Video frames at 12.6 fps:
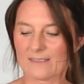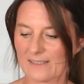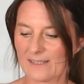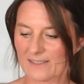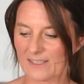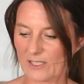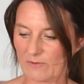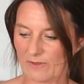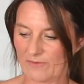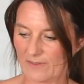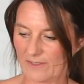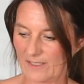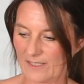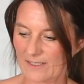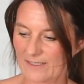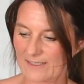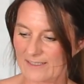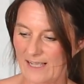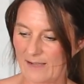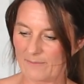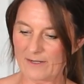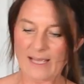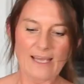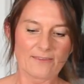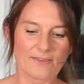starting with early
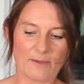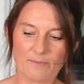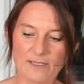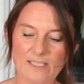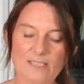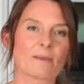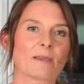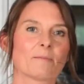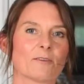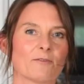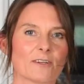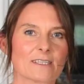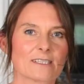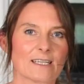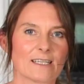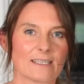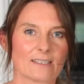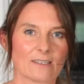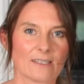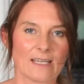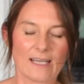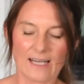summer, the beets may be first a little,